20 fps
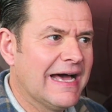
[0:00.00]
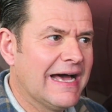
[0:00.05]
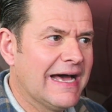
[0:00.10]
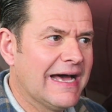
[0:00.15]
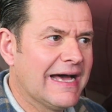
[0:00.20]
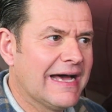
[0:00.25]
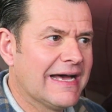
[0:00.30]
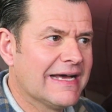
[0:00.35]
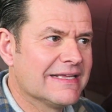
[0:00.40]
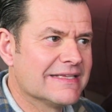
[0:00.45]

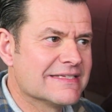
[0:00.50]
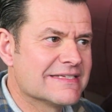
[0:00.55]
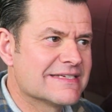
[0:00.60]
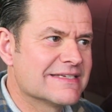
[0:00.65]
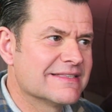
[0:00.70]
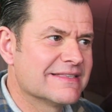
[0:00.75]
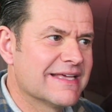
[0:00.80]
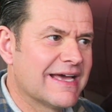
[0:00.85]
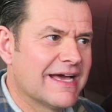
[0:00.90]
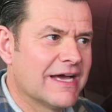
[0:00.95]
and
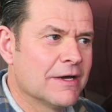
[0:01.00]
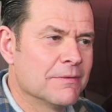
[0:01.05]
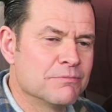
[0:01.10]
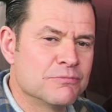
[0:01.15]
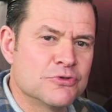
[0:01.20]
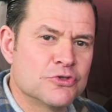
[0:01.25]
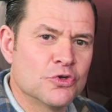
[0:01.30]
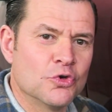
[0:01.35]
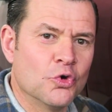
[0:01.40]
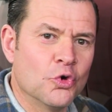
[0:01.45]
that
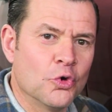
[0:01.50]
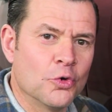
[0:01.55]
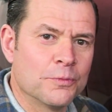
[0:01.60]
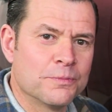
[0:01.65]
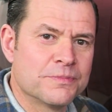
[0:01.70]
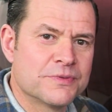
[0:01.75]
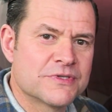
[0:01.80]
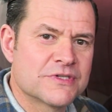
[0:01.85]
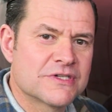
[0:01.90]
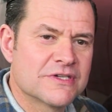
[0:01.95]

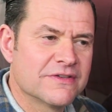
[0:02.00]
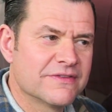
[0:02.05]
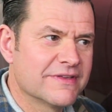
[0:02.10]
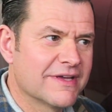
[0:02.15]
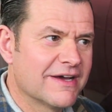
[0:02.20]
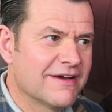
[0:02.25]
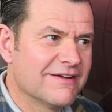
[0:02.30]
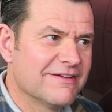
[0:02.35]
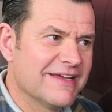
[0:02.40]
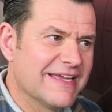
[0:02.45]
absorbs
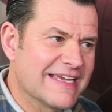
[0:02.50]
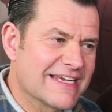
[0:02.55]
that